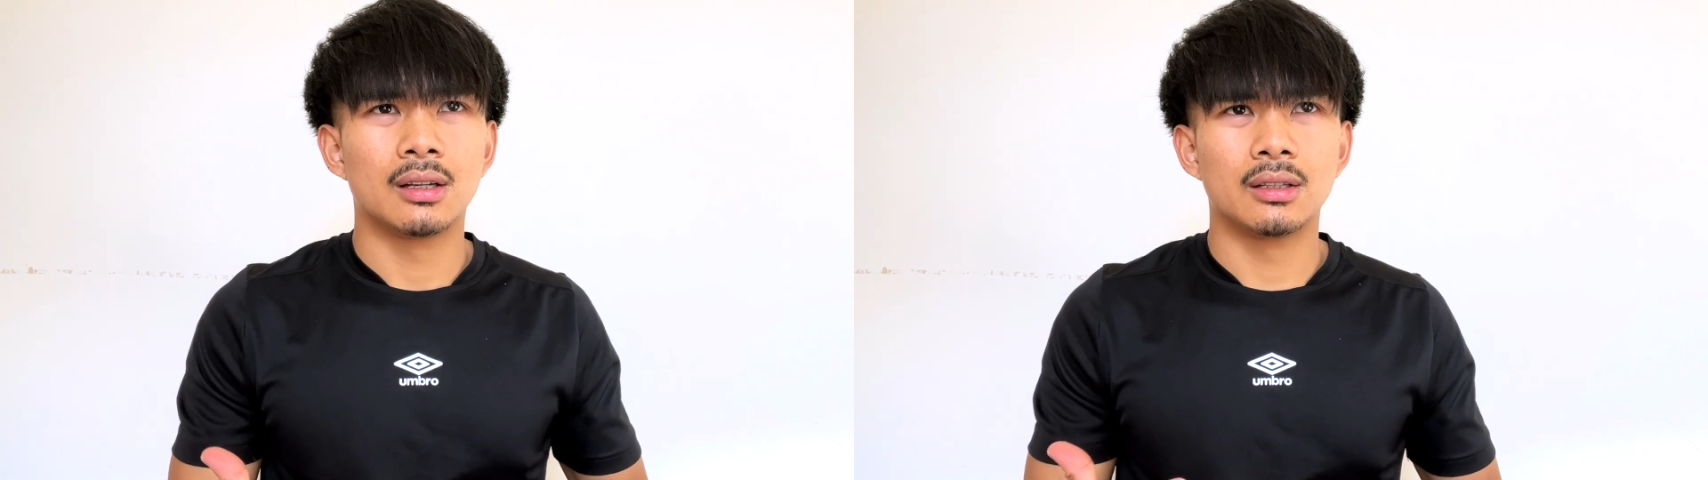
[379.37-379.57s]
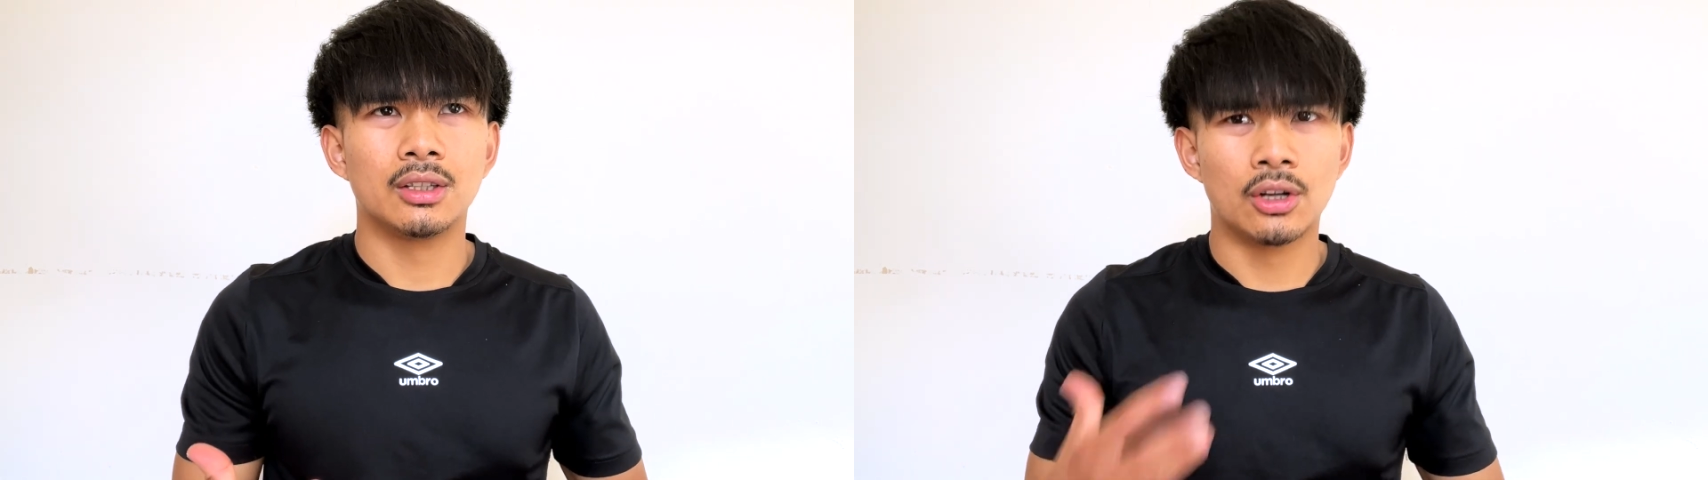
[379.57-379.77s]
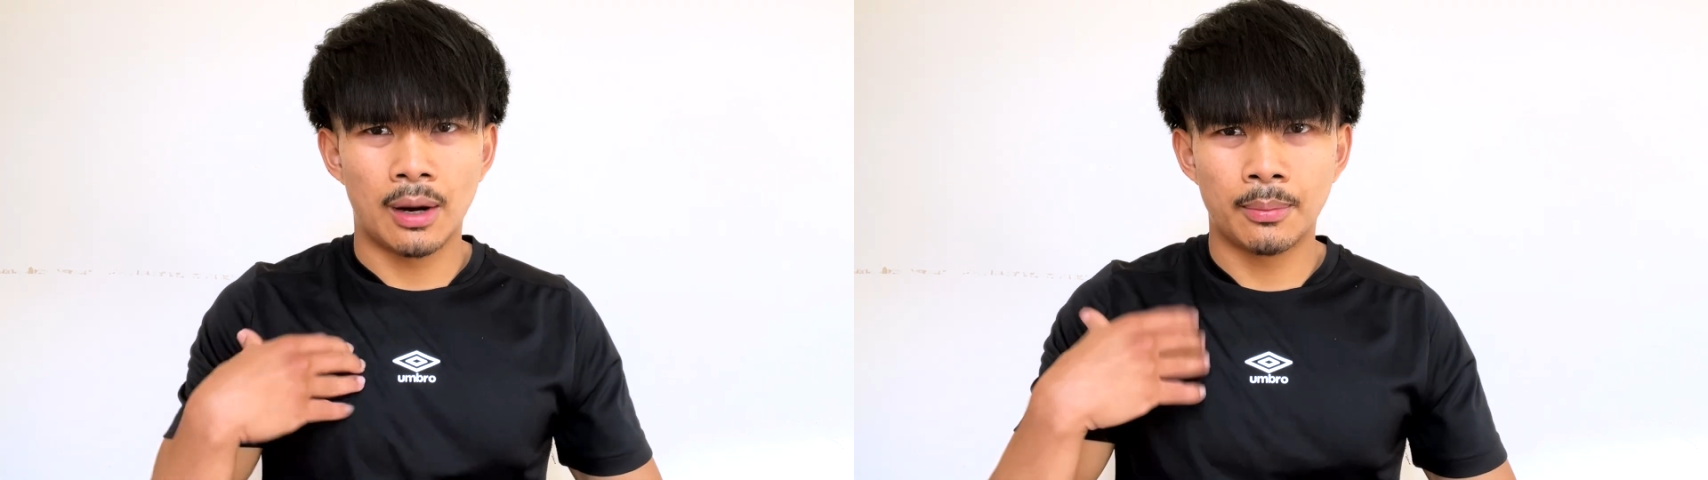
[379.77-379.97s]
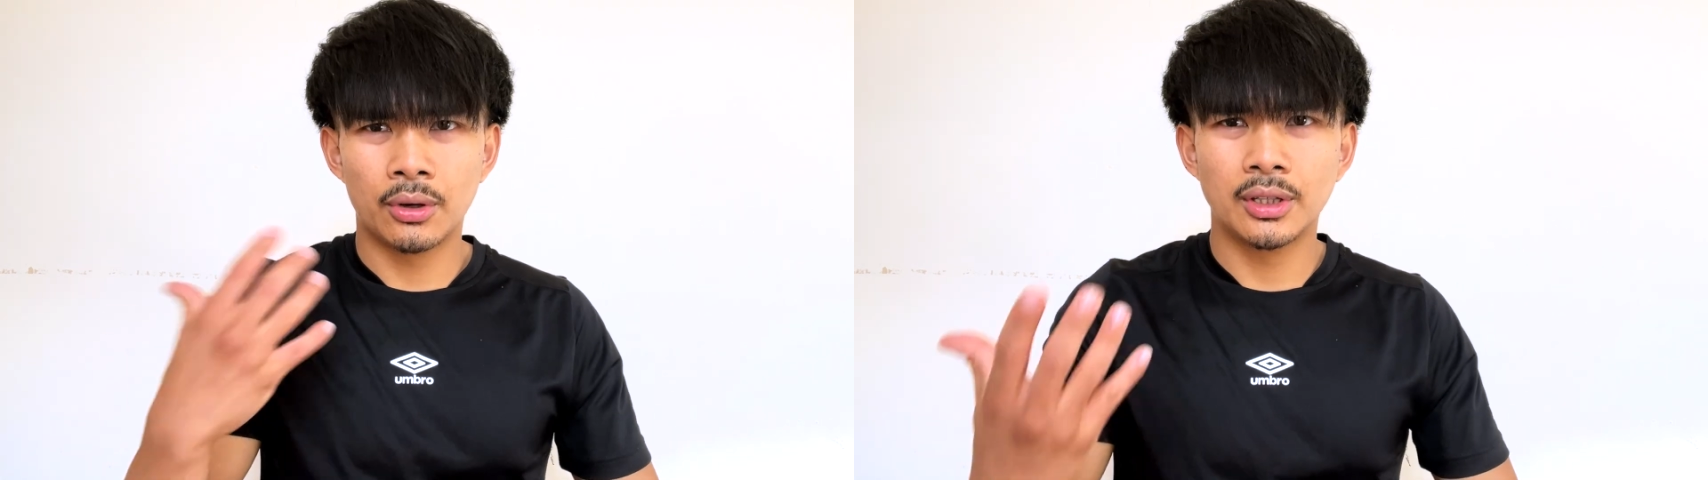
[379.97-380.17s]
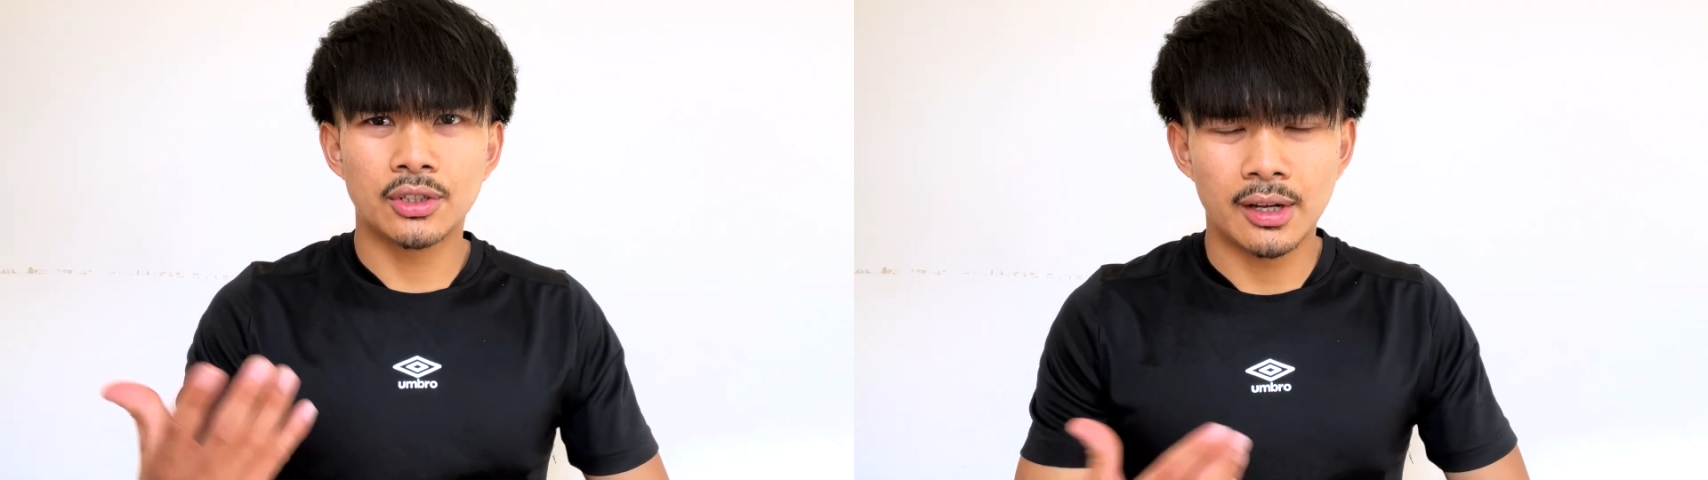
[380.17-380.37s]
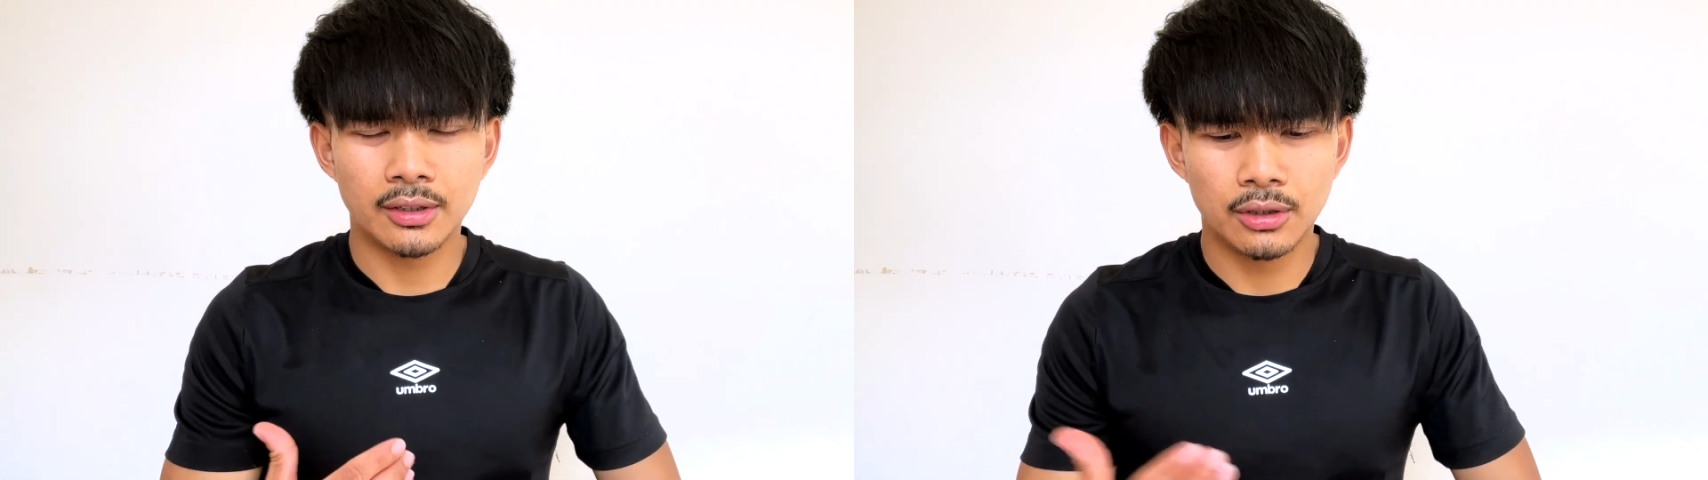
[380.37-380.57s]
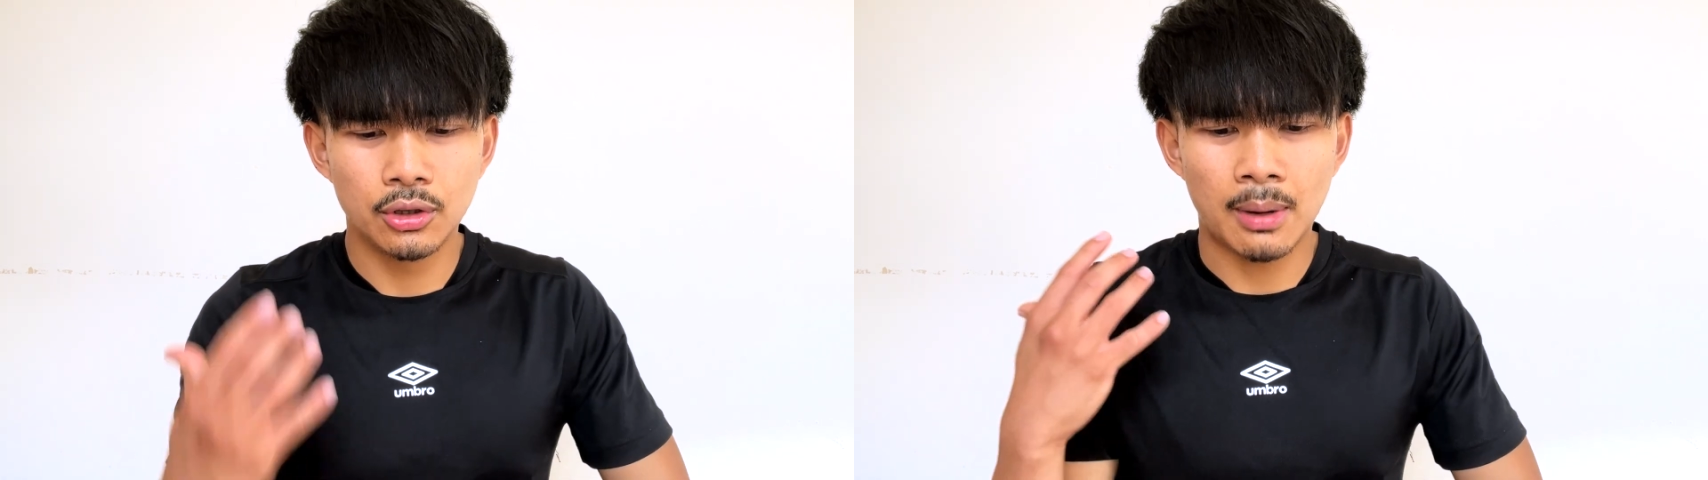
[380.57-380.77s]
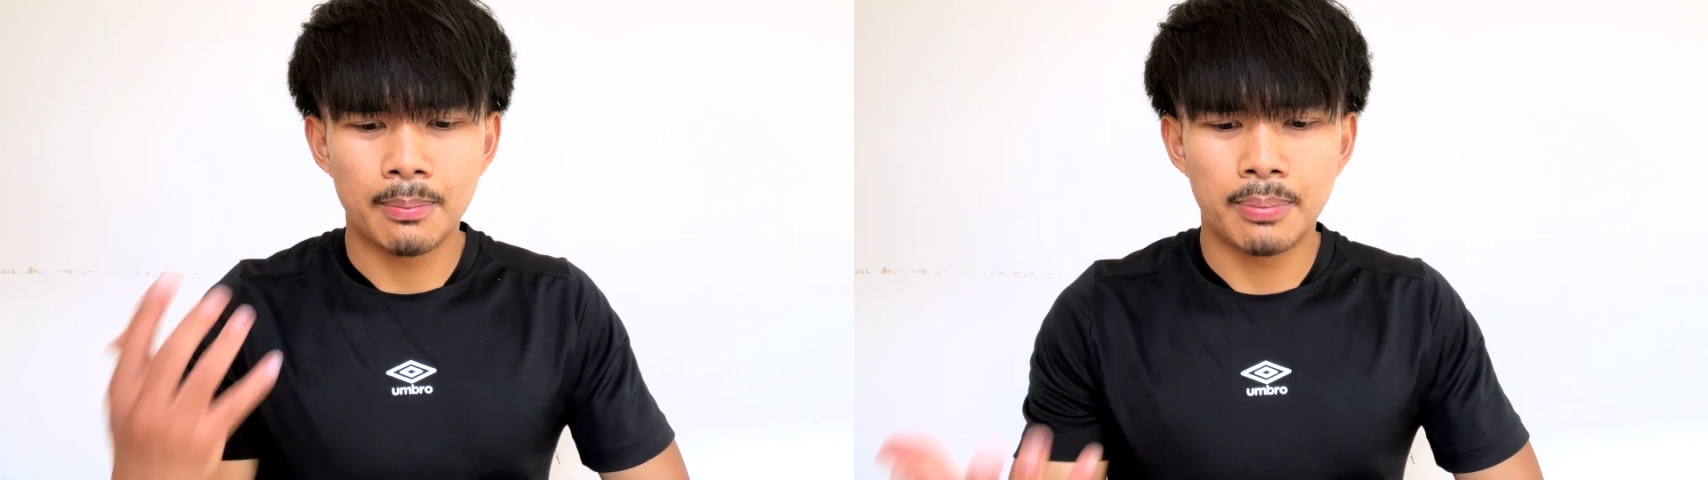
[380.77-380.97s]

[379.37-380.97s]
you know, I'm already trying to do my